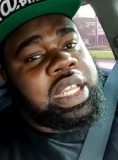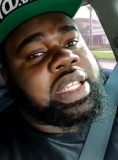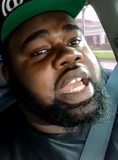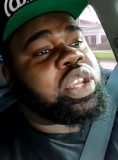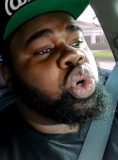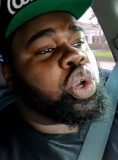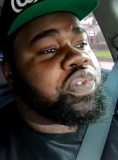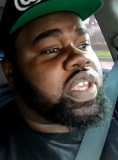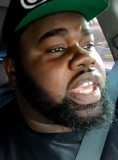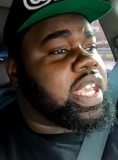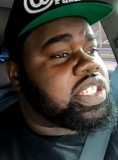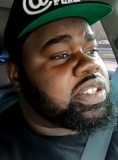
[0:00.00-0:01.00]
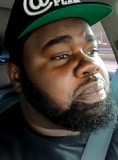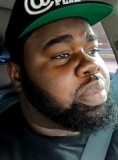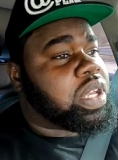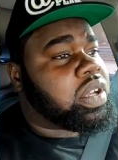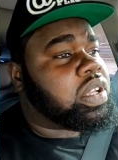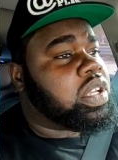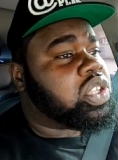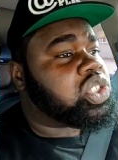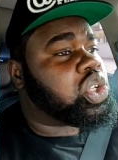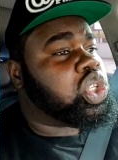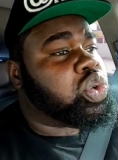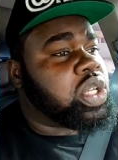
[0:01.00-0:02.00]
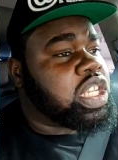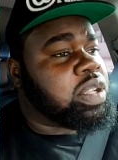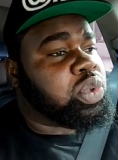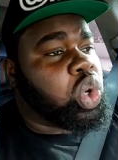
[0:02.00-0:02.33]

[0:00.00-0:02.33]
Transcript: Click that notification bell so you get the